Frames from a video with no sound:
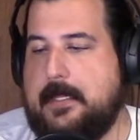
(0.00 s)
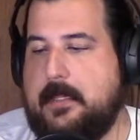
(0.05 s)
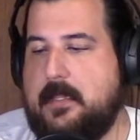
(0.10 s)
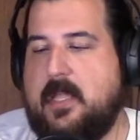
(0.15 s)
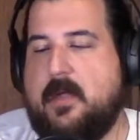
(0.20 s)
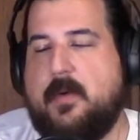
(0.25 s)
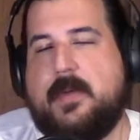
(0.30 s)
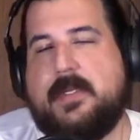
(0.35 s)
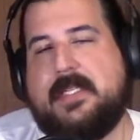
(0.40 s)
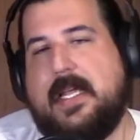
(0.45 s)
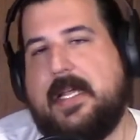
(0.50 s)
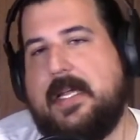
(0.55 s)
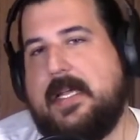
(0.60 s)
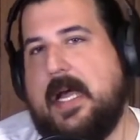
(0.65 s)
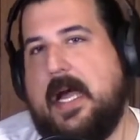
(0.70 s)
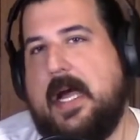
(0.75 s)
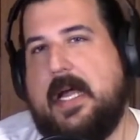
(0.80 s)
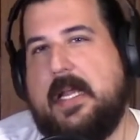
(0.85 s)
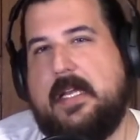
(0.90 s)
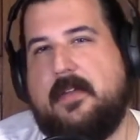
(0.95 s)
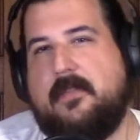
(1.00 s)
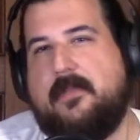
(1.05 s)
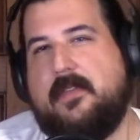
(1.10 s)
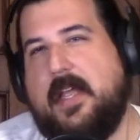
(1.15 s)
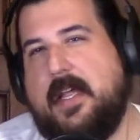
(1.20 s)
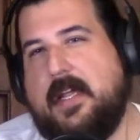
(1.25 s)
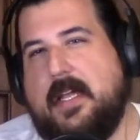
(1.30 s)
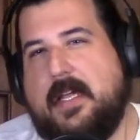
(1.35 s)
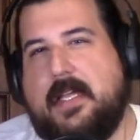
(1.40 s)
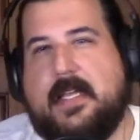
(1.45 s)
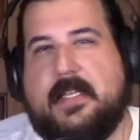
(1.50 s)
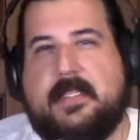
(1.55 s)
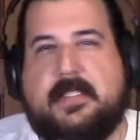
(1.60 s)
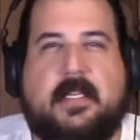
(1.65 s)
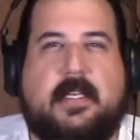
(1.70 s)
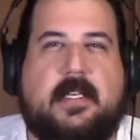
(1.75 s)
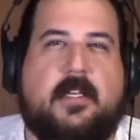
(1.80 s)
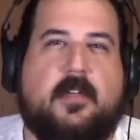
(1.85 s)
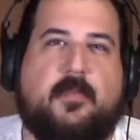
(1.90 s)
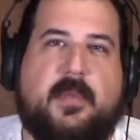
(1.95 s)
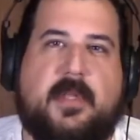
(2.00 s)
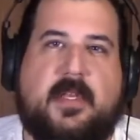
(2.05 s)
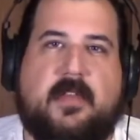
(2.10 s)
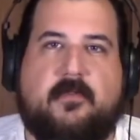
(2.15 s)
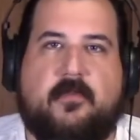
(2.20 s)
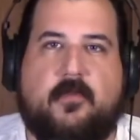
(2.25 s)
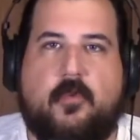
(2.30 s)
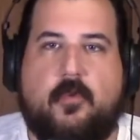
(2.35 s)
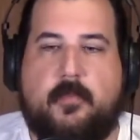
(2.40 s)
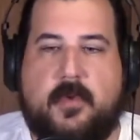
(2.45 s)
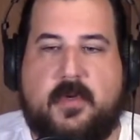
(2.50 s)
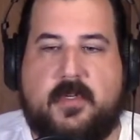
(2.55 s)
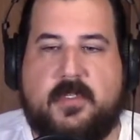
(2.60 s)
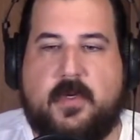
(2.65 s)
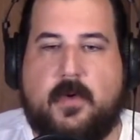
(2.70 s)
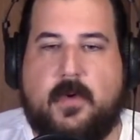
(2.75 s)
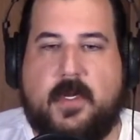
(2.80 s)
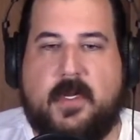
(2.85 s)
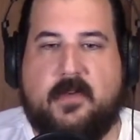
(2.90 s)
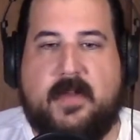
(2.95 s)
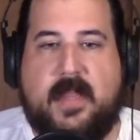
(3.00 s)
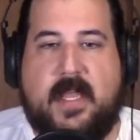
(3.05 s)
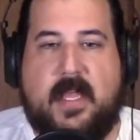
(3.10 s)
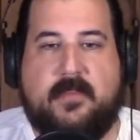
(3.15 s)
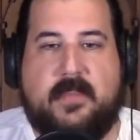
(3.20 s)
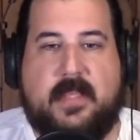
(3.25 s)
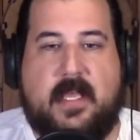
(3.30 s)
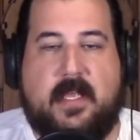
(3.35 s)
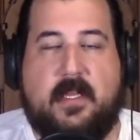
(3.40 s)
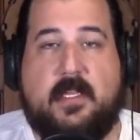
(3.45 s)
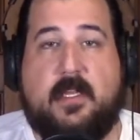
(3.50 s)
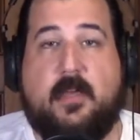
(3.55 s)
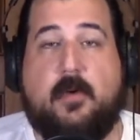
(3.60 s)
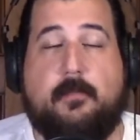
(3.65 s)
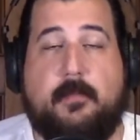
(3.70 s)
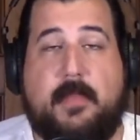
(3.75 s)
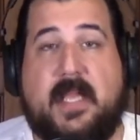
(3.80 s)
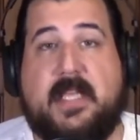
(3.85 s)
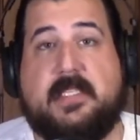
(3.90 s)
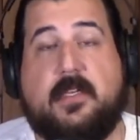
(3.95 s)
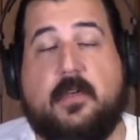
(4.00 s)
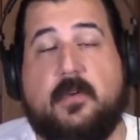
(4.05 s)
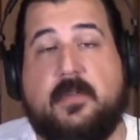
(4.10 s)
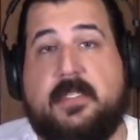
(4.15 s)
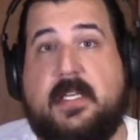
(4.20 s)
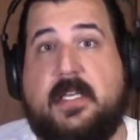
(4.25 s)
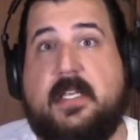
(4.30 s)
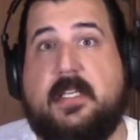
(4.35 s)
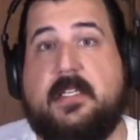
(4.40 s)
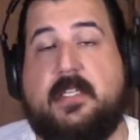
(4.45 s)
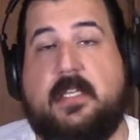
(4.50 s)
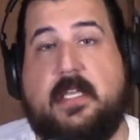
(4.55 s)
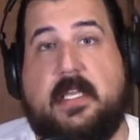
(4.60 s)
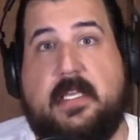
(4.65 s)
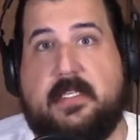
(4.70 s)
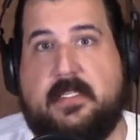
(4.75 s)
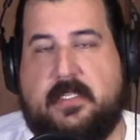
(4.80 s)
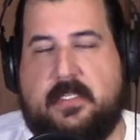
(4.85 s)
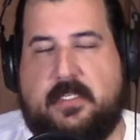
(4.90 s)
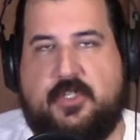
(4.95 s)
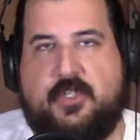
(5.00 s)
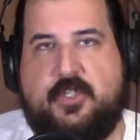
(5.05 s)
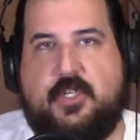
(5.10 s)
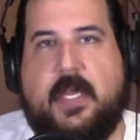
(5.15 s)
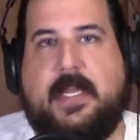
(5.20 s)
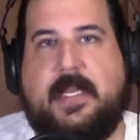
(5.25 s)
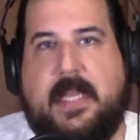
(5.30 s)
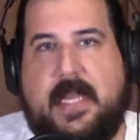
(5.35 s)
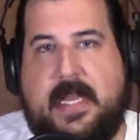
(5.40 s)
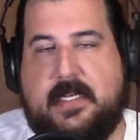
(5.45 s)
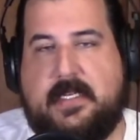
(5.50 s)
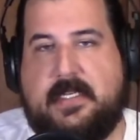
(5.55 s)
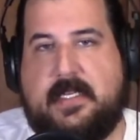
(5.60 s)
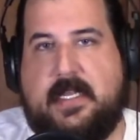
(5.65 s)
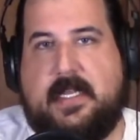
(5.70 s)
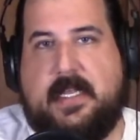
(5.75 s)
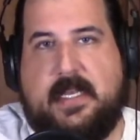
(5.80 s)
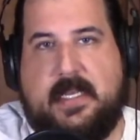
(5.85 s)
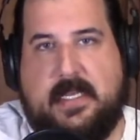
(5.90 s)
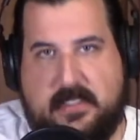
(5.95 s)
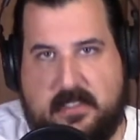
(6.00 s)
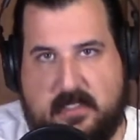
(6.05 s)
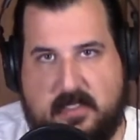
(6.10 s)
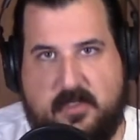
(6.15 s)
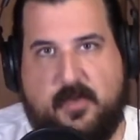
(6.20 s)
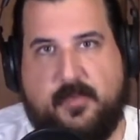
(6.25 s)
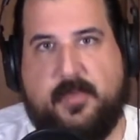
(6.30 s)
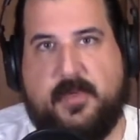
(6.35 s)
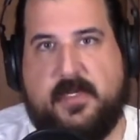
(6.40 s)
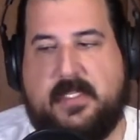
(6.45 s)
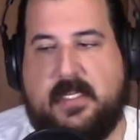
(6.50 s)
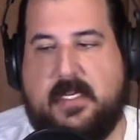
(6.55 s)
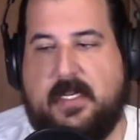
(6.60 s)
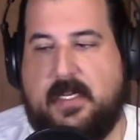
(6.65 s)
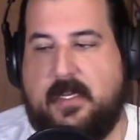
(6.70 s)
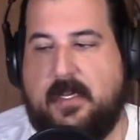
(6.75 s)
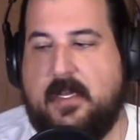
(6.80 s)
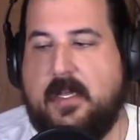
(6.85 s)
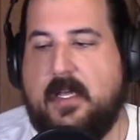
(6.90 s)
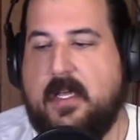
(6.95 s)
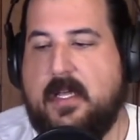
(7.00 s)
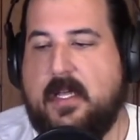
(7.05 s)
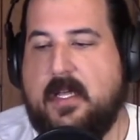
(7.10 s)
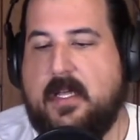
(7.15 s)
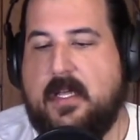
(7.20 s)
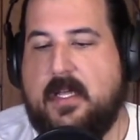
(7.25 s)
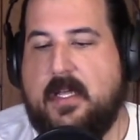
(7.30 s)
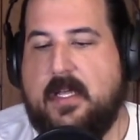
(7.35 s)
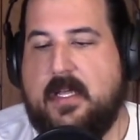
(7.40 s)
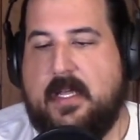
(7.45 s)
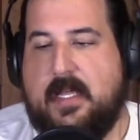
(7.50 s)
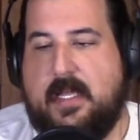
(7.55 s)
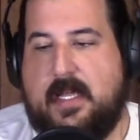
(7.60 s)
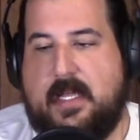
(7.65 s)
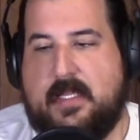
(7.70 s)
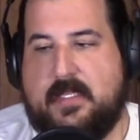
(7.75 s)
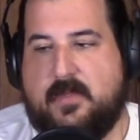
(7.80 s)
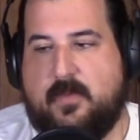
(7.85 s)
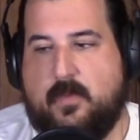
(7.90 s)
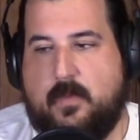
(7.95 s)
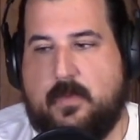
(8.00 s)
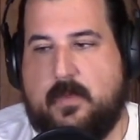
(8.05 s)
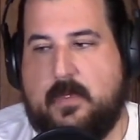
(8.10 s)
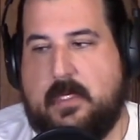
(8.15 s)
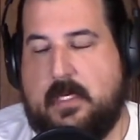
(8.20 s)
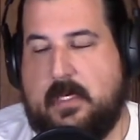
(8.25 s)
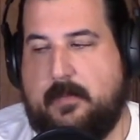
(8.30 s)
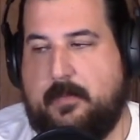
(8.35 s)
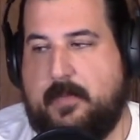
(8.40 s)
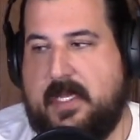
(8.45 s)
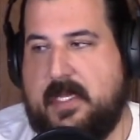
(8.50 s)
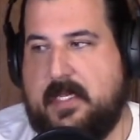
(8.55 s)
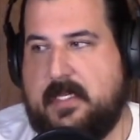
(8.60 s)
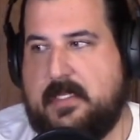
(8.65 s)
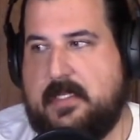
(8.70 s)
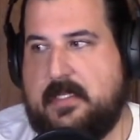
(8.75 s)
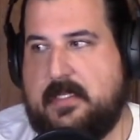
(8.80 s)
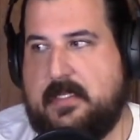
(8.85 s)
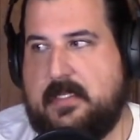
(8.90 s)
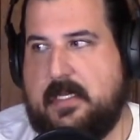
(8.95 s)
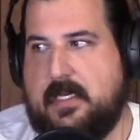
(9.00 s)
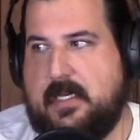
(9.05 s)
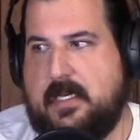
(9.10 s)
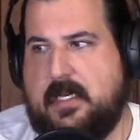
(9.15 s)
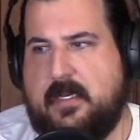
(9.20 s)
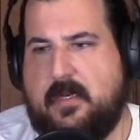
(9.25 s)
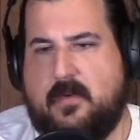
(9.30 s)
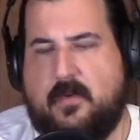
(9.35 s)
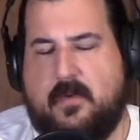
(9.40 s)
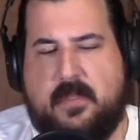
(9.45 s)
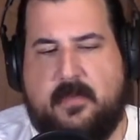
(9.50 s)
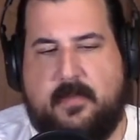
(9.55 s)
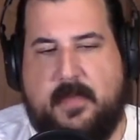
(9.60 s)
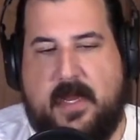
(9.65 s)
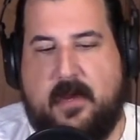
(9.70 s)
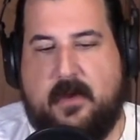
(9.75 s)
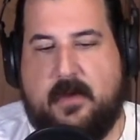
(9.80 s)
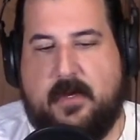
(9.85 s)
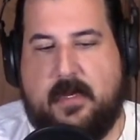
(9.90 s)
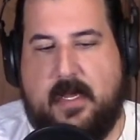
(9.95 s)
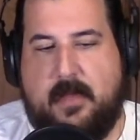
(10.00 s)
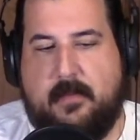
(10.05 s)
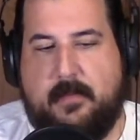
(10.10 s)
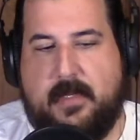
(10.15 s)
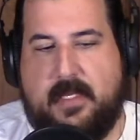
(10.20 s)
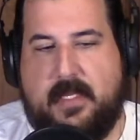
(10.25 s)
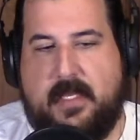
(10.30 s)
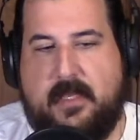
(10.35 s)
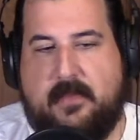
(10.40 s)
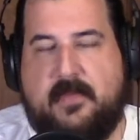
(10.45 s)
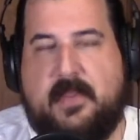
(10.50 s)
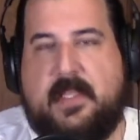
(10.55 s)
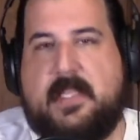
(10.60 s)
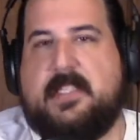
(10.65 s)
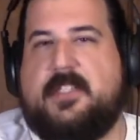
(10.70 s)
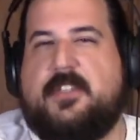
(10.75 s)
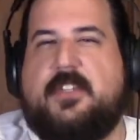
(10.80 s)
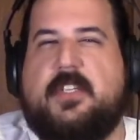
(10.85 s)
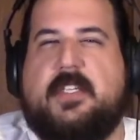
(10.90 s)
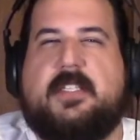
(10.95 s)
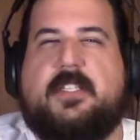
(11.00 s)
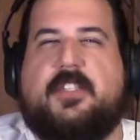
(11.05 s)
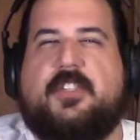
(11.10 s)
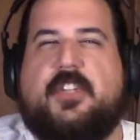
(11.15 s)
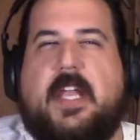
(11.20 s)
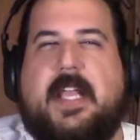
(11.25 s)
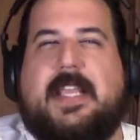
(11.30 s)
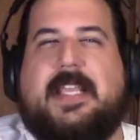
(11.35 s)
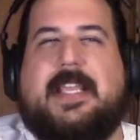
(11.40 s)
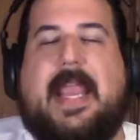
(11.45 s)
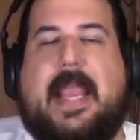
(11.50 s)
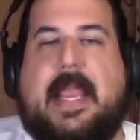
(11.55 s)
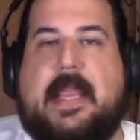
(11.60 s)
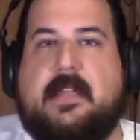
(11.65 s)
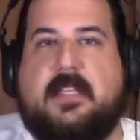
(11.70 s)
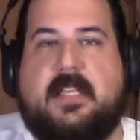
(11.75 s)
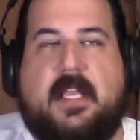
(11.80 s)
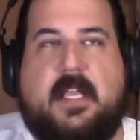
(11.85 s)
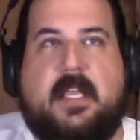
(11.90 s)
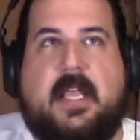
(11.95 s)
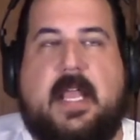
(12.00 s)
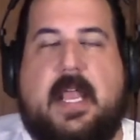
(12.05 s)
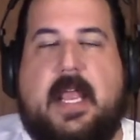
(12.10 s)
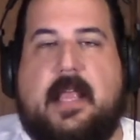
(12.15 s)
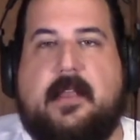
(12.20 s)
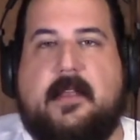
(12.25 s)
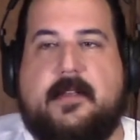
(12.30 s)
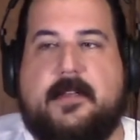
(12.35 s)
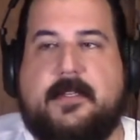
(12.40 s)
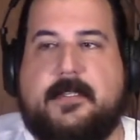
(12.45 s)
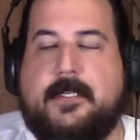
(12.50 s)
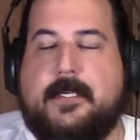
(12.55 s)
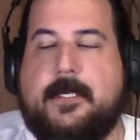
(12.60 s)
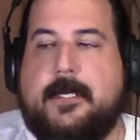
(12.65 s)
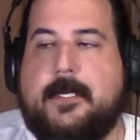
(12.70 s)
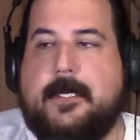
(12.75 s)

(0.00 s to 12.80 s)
there was like kind of like, I guess, a little bit of rumors going around that, you know, Mexico City is gigantic. It is a super city. It's the biggest city in North America, I believe. It's just gigantic. And